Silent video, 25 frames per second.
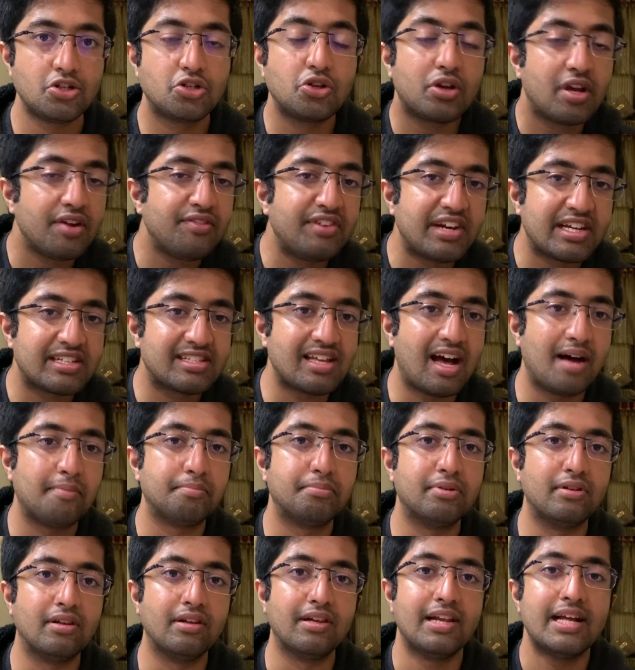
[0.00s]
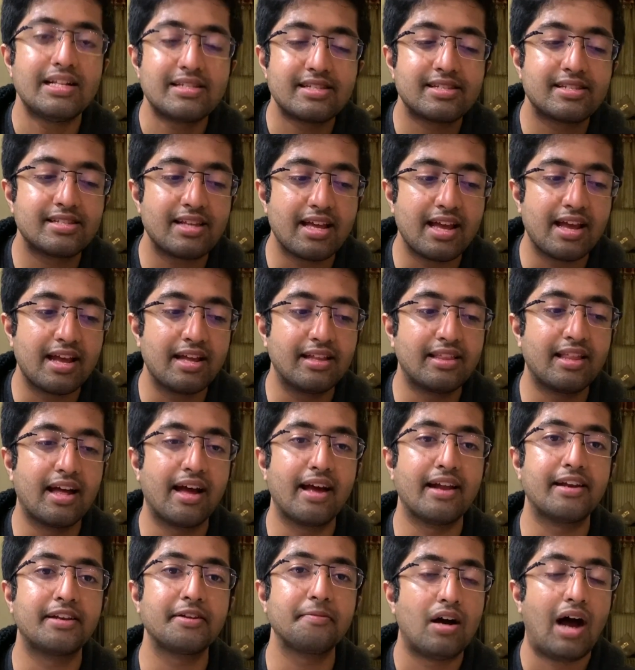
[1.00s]
To give an example, let's say
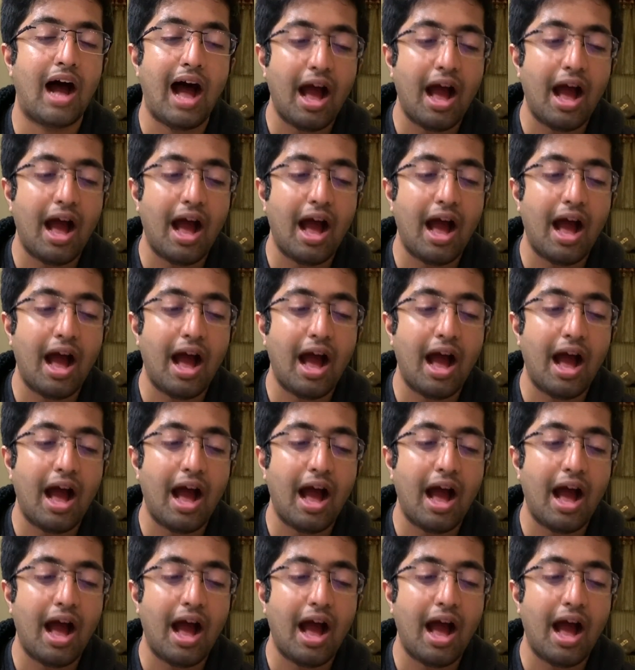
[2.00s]
that